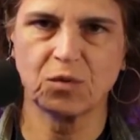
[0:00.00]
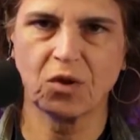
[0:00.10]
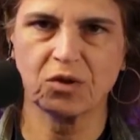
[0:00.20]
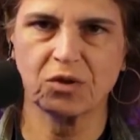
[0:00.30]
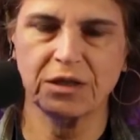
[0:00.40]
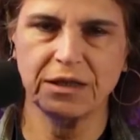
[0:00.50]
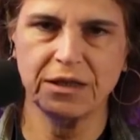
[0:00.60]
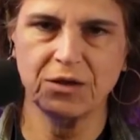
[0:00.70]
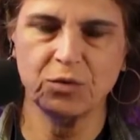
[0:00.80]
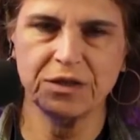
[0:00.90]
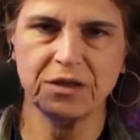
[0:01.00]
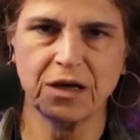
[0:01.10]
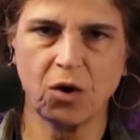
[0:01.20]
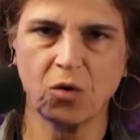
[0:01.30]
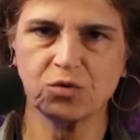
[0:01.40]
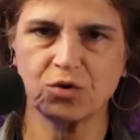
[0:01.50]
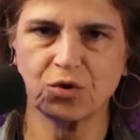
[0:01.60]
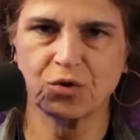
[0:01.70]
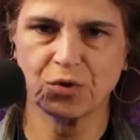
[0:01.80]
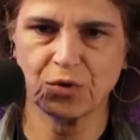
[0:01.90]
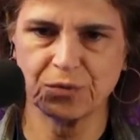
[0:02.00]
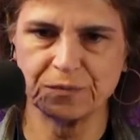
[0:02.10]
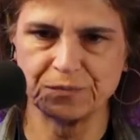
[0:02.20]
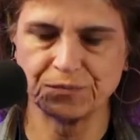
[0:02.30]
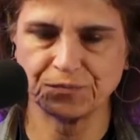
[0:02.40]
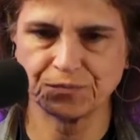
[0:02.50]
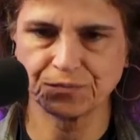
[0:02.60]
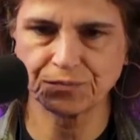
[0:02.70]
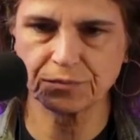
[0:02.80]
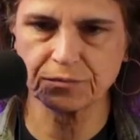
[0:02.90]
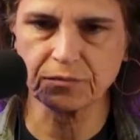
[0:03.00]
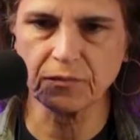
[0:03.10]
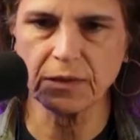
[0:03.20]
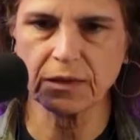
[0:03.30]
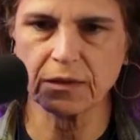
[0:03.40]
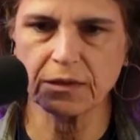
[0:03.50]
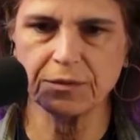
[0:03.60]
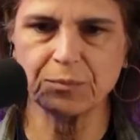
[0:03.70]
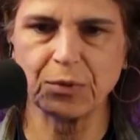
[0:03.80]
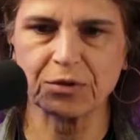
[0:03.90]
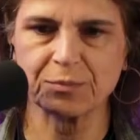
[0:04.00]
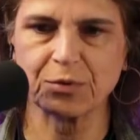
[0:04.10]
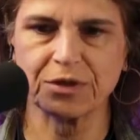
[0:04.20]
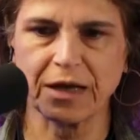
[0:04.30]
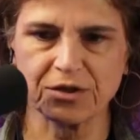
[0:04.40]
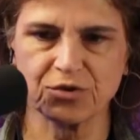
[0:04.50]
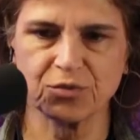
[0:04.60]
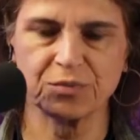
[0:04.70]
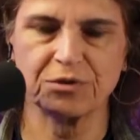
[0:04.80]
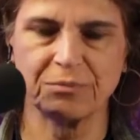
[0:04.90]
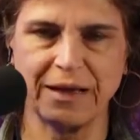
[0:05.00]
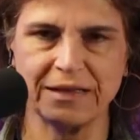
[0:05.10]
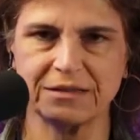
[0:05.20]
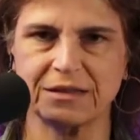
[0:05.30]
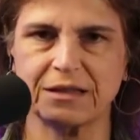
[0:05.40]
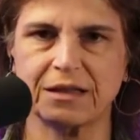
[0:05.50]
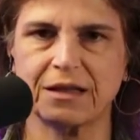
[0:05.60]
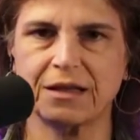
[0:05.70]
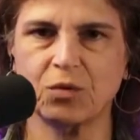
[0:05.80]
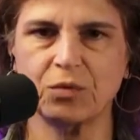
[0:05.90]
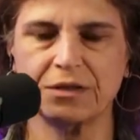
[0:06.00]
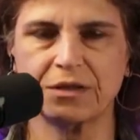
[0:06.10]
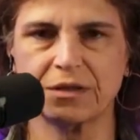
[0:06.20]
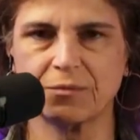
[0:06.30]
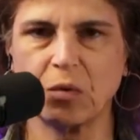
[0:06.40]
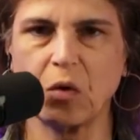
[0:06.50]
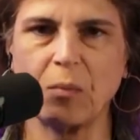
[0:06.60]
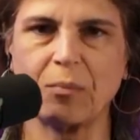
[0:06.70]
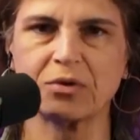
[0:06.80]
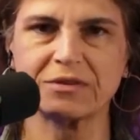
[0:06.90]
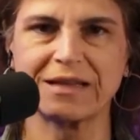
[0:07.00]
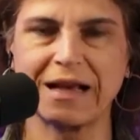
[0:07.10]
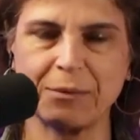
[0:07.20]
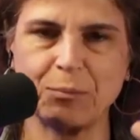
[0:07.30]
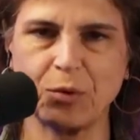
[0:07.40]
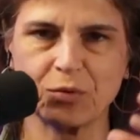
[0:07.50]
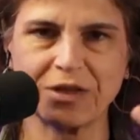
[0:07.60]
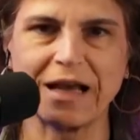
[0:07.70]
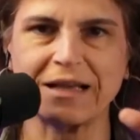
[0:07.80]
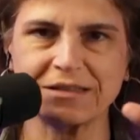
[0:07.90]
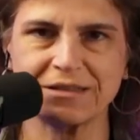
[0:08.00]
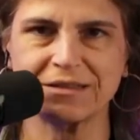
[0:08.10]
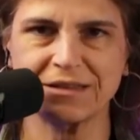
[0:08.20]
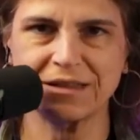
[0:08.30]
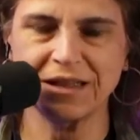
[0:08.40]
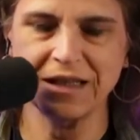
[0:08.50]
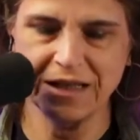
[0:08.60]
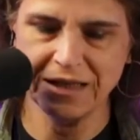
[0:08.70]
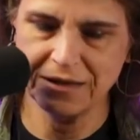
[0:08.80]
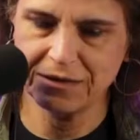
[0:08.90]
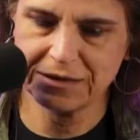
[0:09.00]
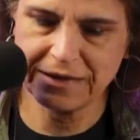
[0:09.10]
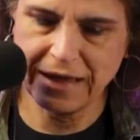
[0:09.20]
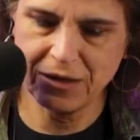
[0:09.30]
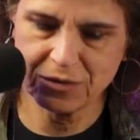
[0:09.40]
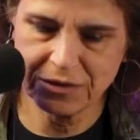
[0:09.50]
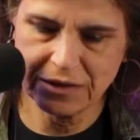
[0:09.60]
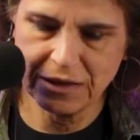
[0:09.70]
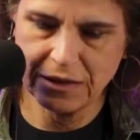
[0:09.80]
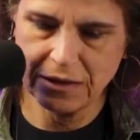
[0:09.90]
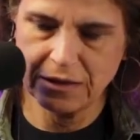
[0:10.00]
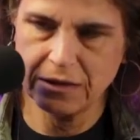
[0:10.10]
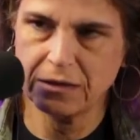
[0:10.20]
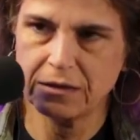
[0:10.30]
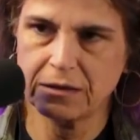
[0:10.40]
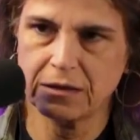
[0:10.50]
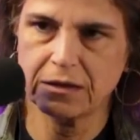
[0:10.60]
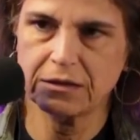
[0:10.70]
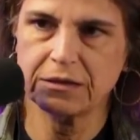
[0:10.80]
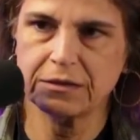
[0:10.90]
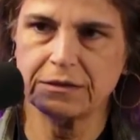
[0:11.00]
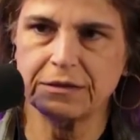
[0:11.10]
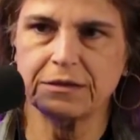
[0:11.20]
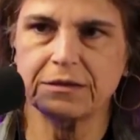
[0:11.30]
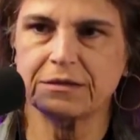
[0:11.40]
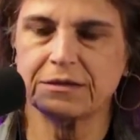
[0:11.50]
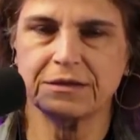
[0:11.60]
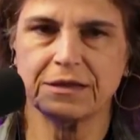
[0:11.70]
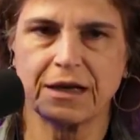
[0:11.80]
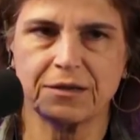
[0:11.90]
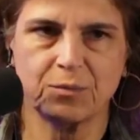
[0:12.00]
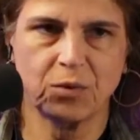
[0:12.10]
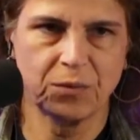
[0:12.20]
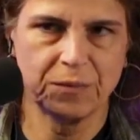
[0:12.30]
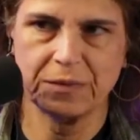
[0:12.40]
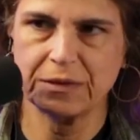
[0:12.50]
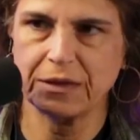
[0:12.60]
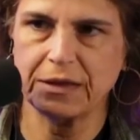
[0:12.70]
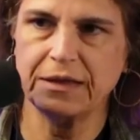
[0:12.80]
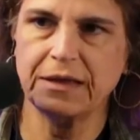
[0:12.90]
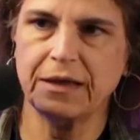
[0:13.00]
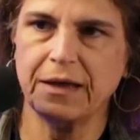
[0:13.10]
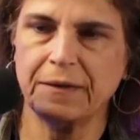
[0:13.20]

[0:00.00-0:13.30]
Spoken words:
totally with the audio in post-production optimized with more podcasty sound, and it is incredible. And